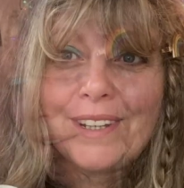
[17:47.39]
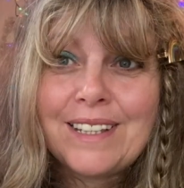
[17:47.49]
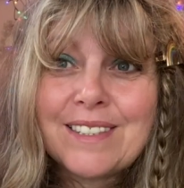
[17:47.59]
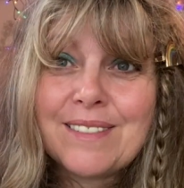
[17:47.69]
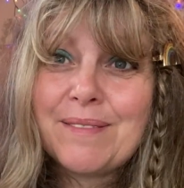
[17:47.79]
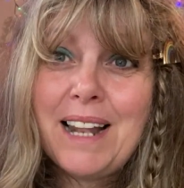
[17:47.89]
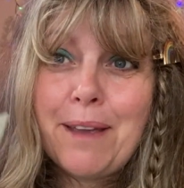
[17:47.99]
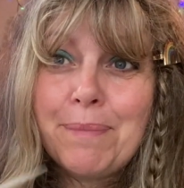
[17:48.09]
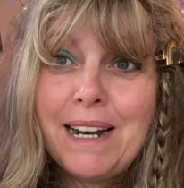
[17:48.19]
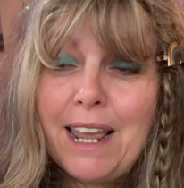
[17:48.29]
It's
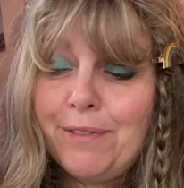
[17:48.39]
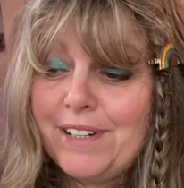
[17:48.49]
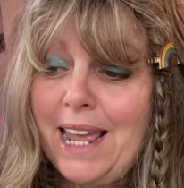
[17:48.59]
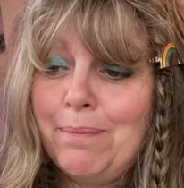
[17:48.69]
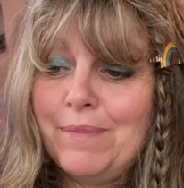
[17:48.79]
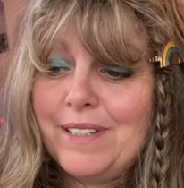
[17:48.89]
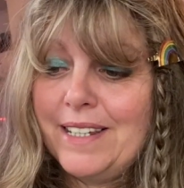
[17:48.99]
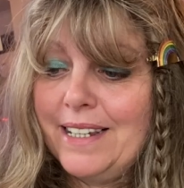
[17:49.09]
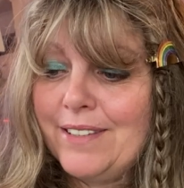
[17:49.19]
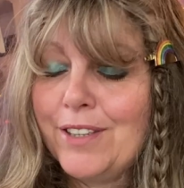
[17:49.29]
been left
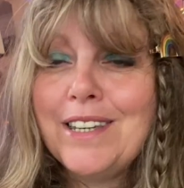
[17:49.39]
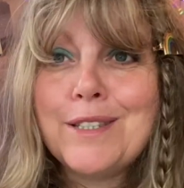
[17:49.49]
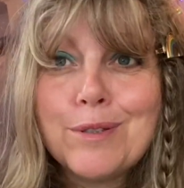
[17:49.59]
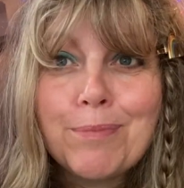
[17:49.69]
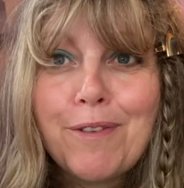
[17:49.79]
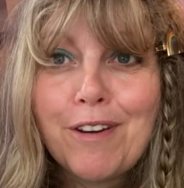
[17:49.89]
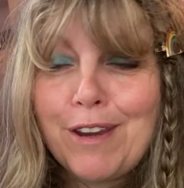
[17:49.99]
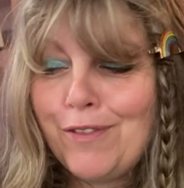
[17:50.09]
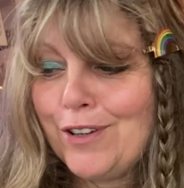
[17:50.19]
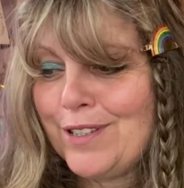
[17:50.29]
empty. So this was my very
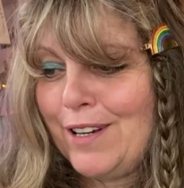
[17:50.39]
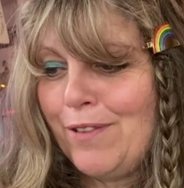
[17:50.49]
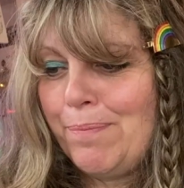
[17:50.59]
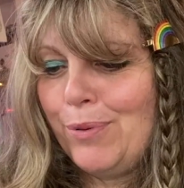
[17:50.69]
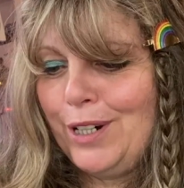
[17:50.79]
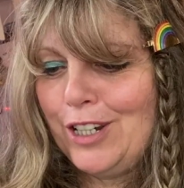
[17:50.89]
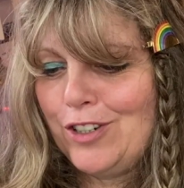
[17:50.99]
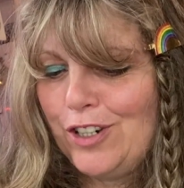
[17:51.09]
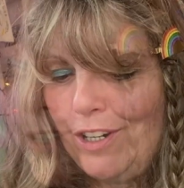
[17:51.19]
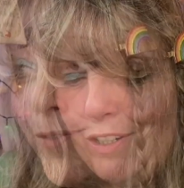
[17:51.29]
first ever bullet
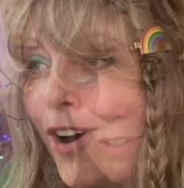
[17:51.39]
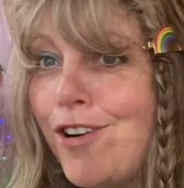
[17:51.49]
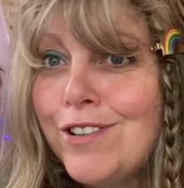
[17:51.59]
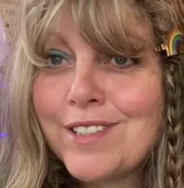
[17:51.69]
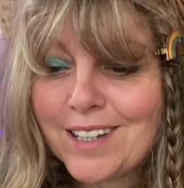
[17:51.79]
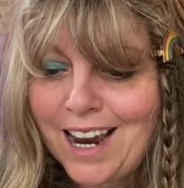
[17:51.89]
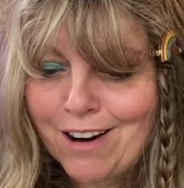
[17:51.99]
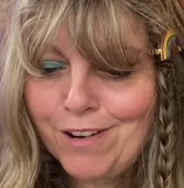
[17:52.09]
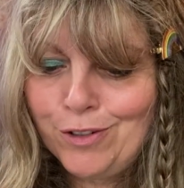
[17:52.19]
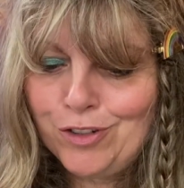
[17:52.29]
journal. As far as
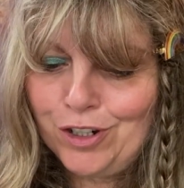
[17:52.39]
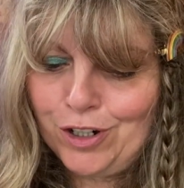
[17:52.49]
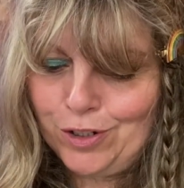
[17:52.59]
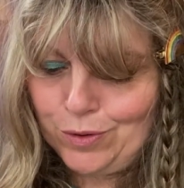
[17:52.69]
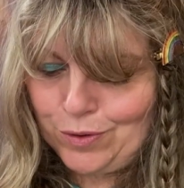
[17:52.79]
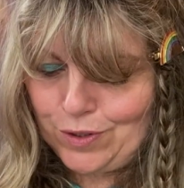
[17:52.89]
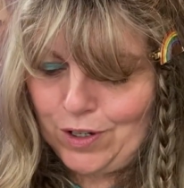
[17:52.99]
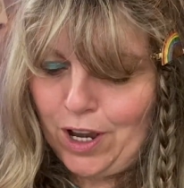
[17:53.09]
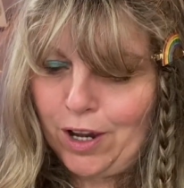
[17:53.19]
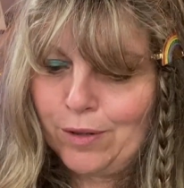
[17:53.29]
tarot journals
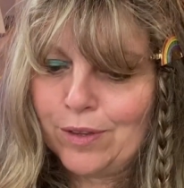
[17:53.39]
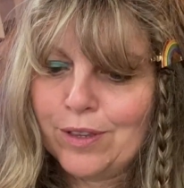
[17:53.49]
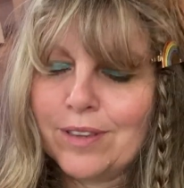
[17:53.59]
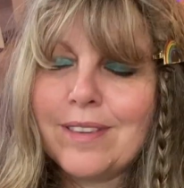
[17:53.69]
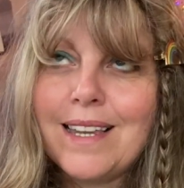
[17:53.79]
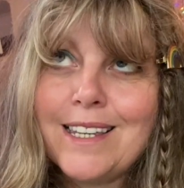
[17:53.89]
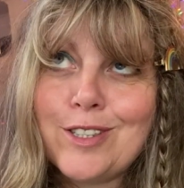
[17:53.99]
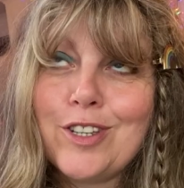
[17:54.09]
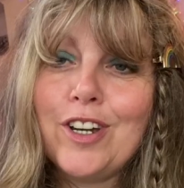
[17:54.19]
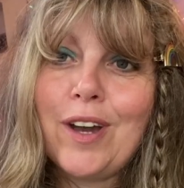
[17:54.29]
go,
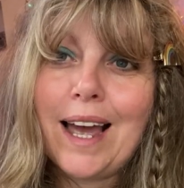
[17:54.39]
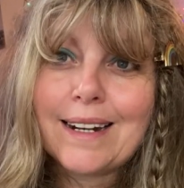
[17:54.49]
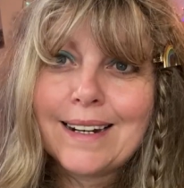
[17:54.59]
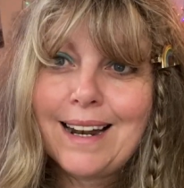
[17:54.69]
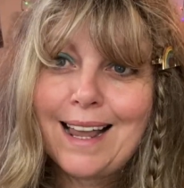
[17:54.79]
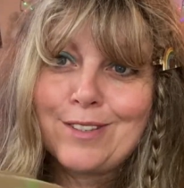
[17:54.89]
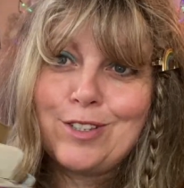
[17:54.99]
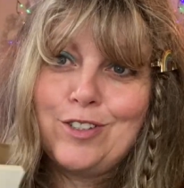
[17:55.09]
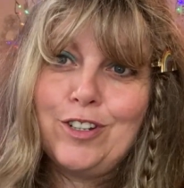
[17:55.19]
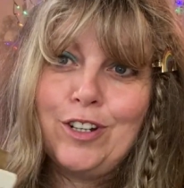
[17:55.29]
this year and
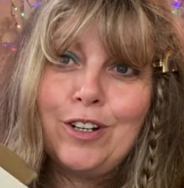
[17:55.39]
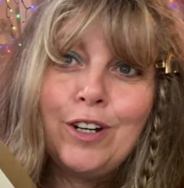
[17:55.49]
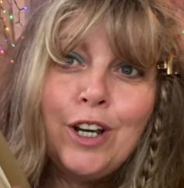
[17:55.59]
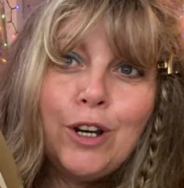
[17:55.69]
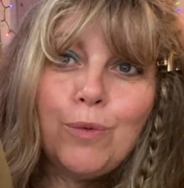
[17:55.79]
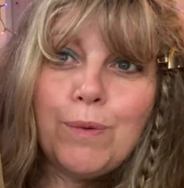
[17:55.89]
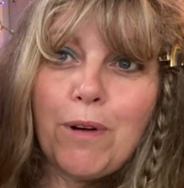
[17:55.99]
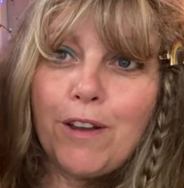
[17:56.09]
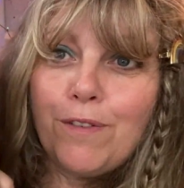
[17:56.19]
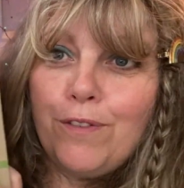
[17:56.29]
last year were
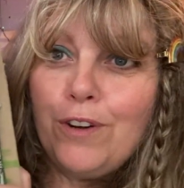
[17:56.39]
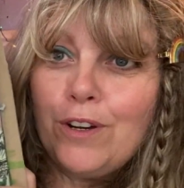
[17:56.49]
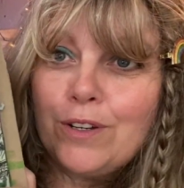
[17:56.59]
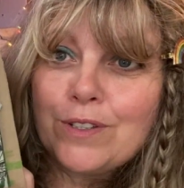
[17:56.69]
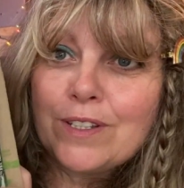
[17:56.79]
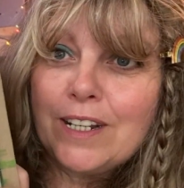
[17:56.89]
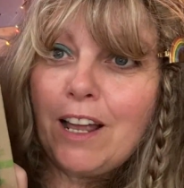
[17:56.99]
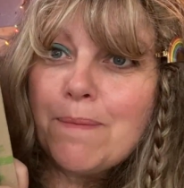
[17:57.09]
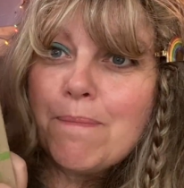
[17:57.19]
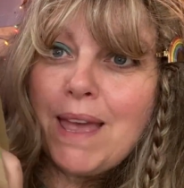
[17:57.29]
my first, and
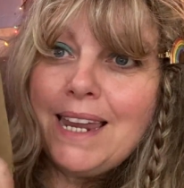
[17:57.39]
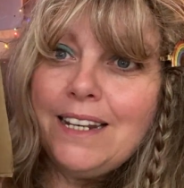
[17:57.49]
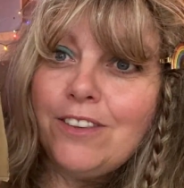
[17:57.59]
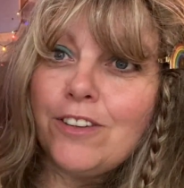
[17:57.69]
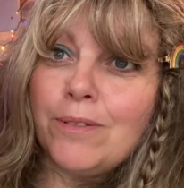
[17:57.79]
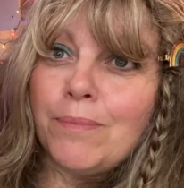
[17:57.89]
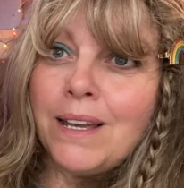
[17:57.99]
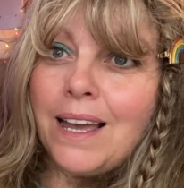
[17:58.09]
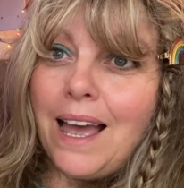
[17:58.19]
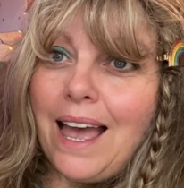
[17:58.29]
I made them
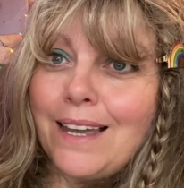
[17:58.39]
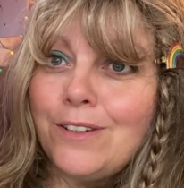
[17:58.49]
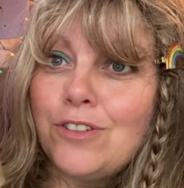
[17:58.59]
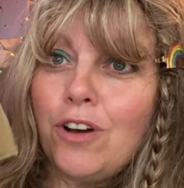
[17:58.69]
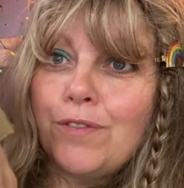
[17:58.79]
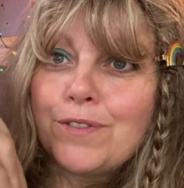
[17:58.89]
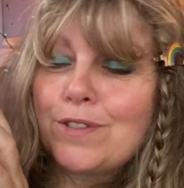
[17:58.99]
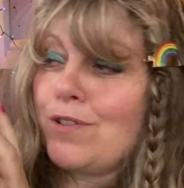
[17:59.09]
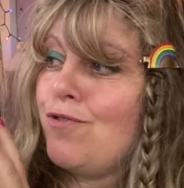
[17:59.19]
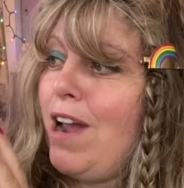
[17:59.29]
out of
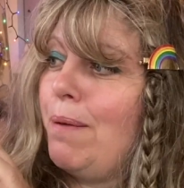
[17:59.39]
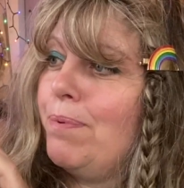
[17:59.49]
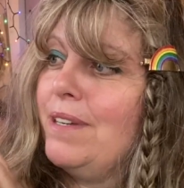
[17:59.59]
scrap.